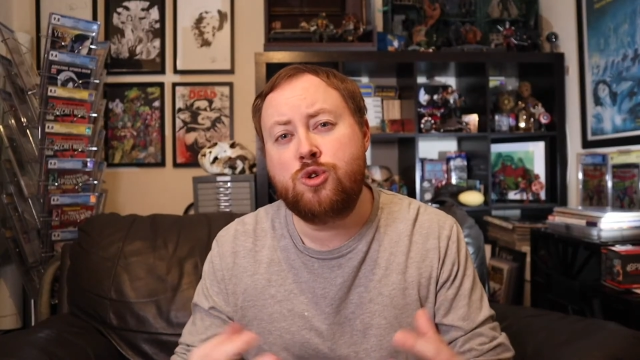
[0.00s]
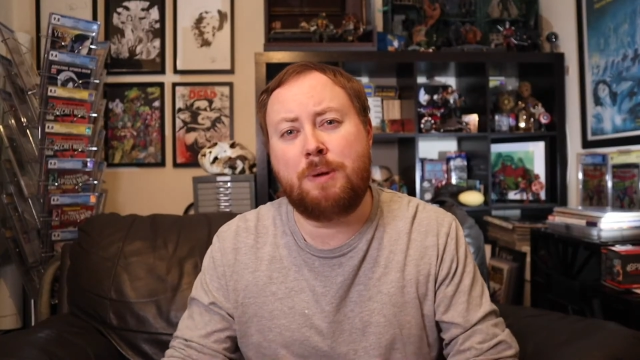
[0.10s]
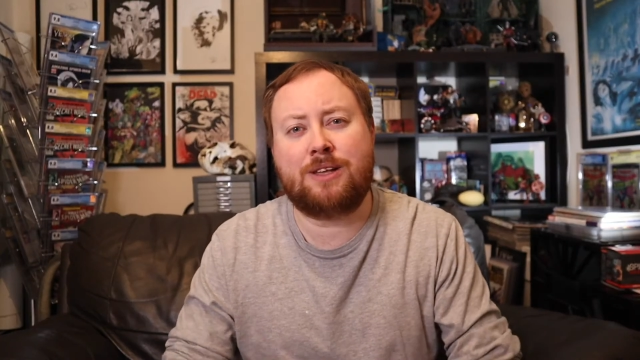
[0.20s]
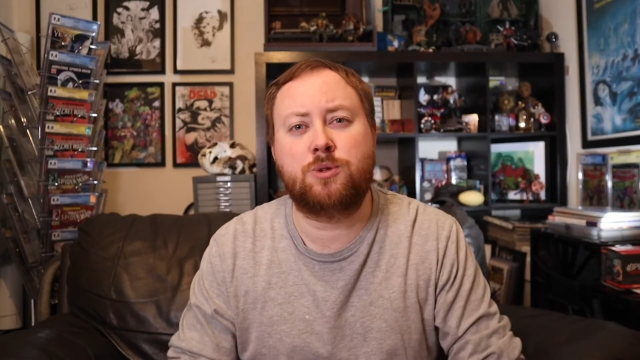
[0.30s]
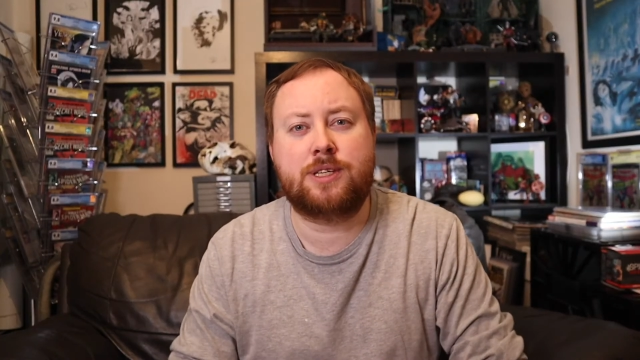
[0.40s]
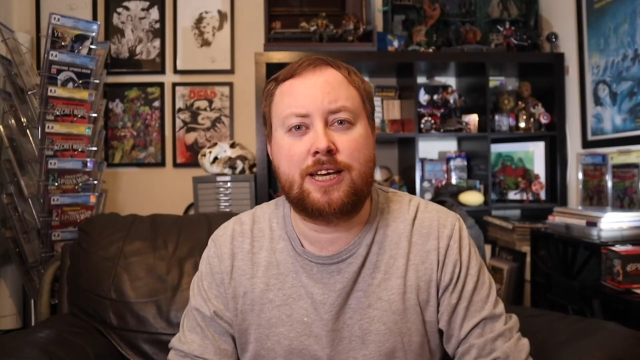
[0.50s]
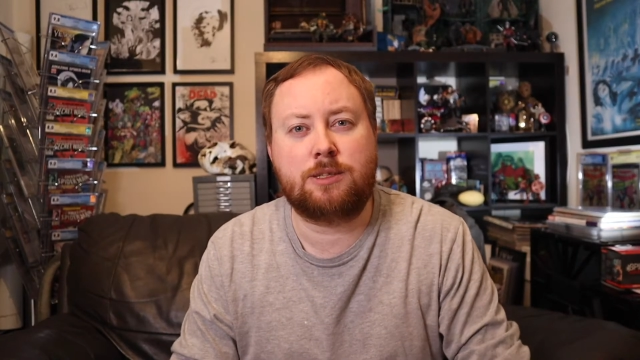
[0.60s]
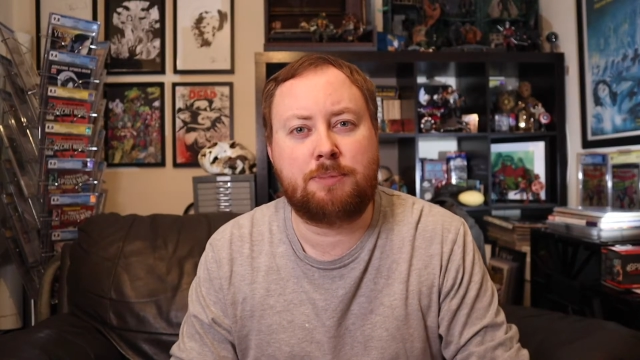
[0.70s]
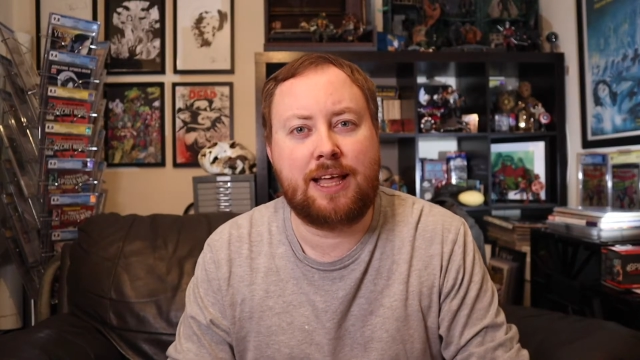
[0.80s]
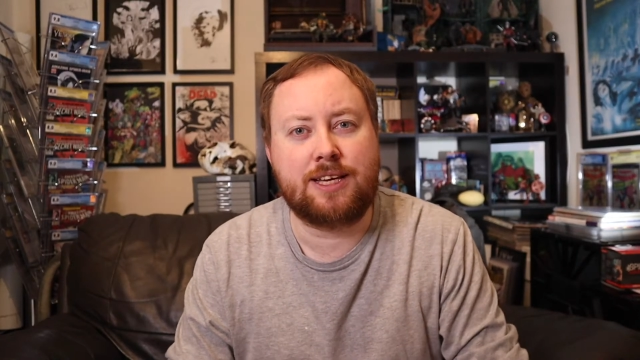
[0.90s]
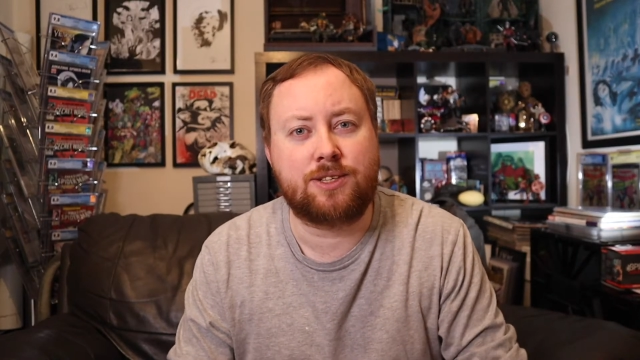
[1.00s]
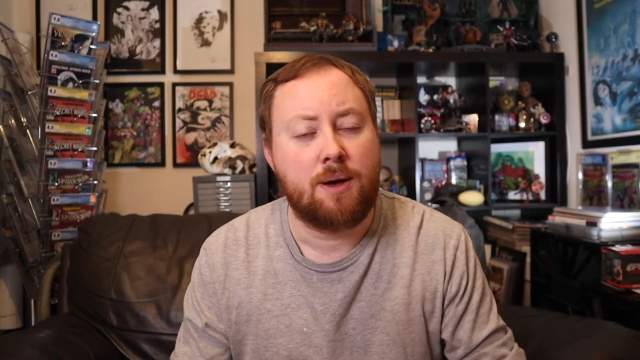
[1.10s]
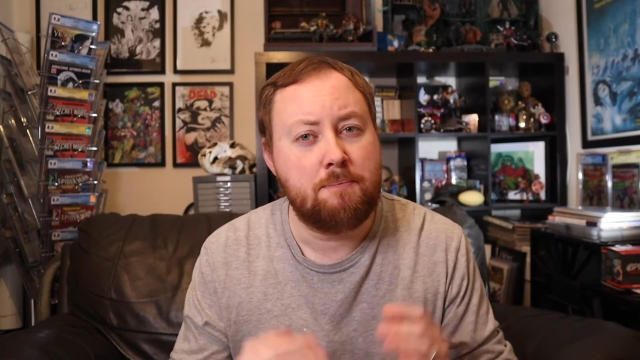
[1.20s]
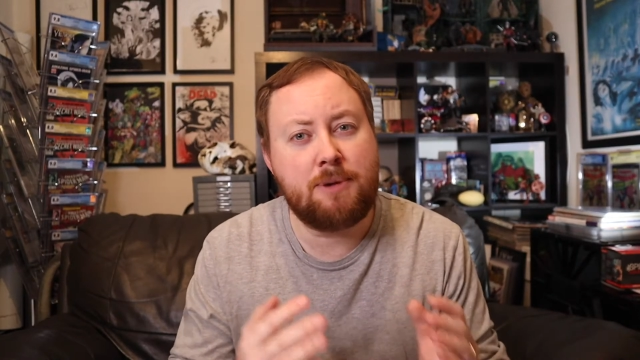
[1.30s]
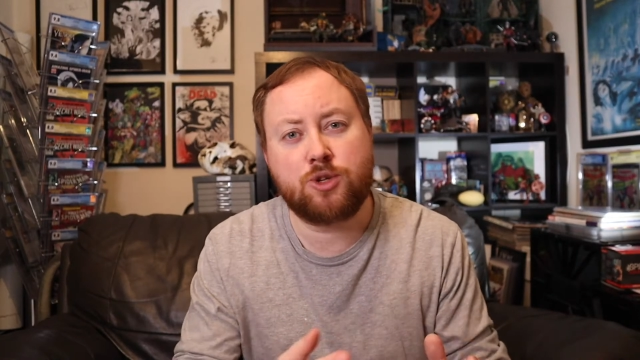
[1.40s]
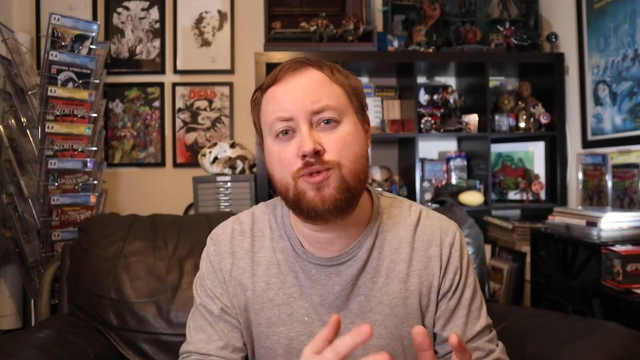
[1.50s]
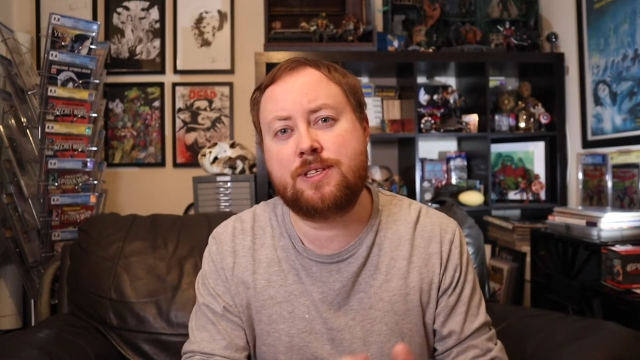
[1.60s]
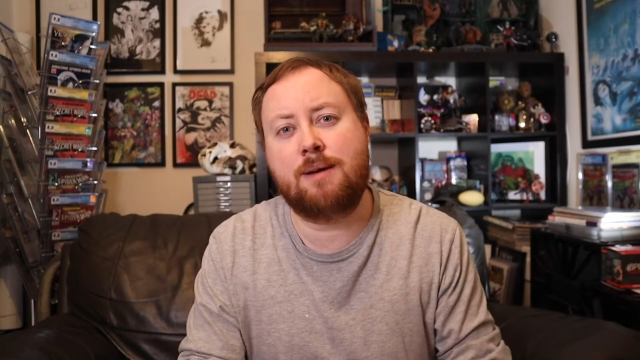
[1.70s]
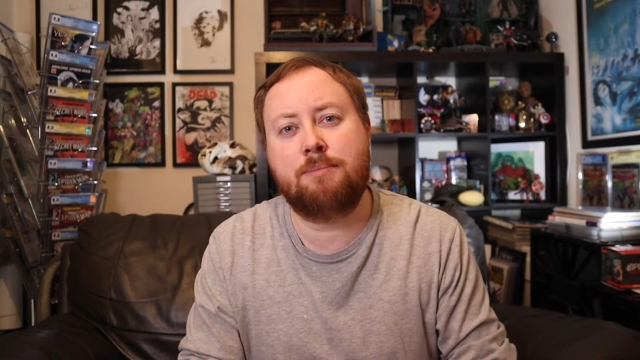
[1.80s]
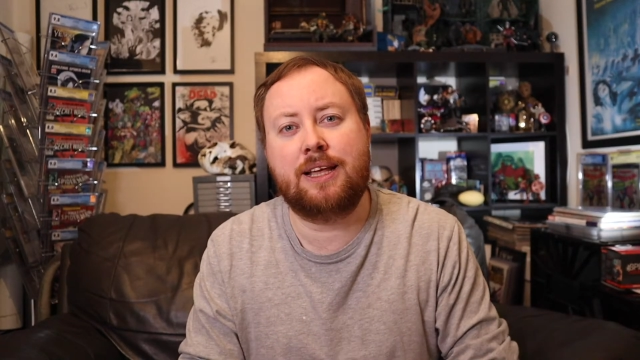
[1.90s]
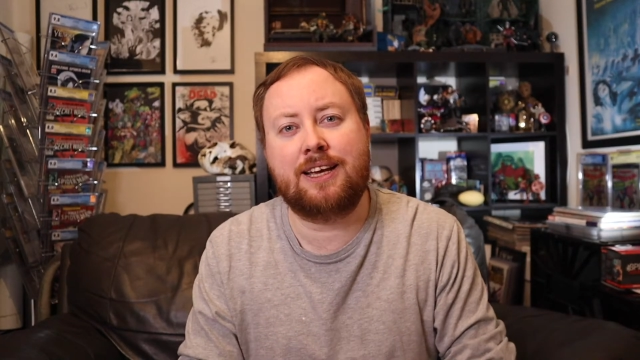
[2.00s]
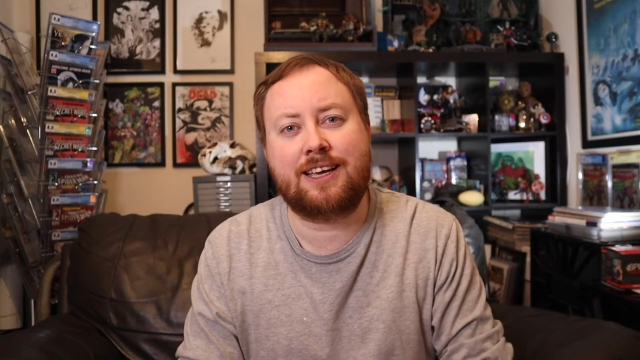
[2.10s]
battle takes place, much resembling a